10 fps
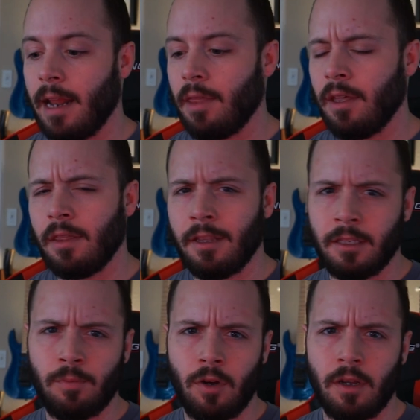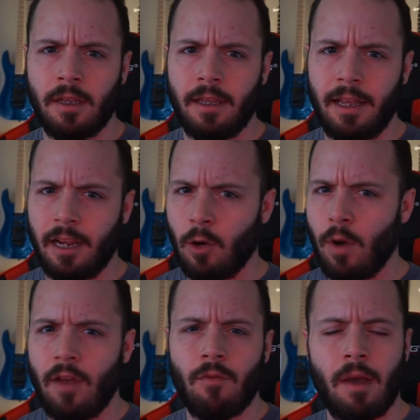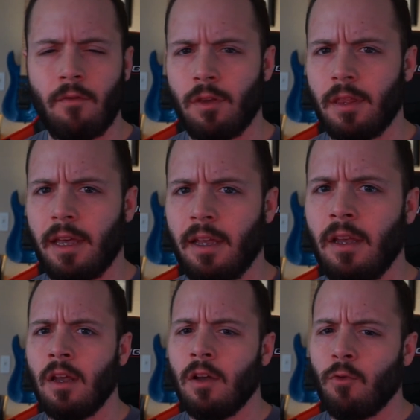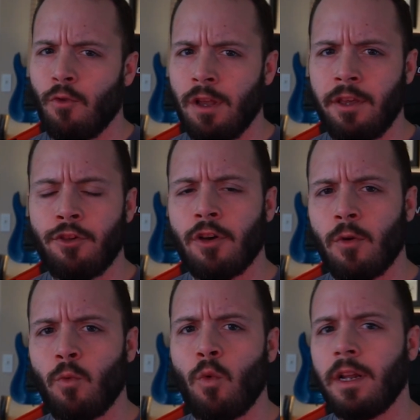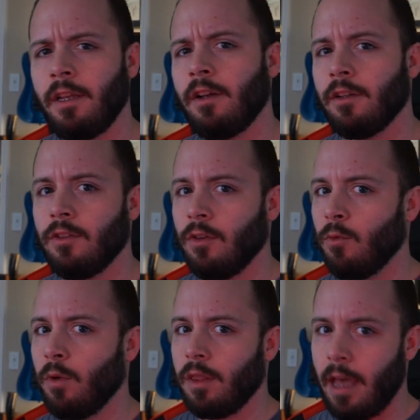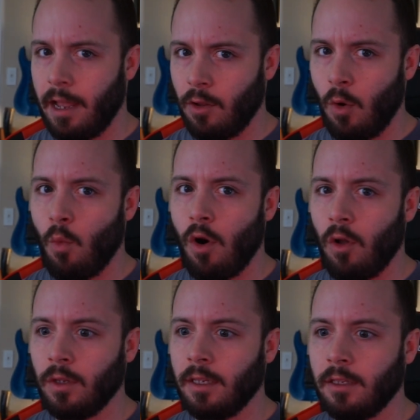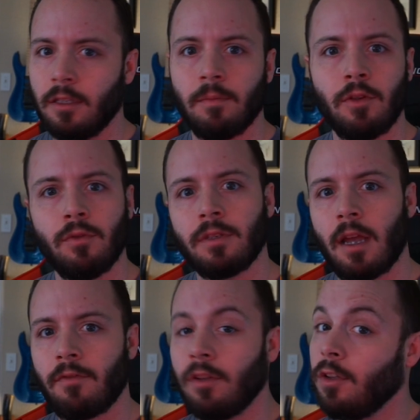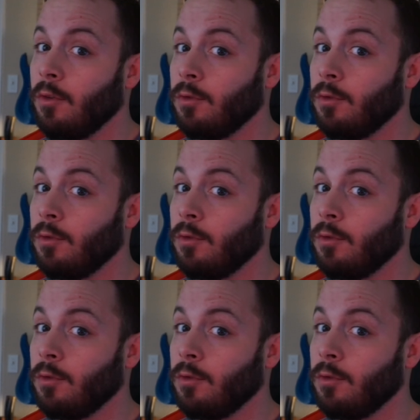And I think this book, getting away from everything, really showed what he could do with a new world and some new stuff to do.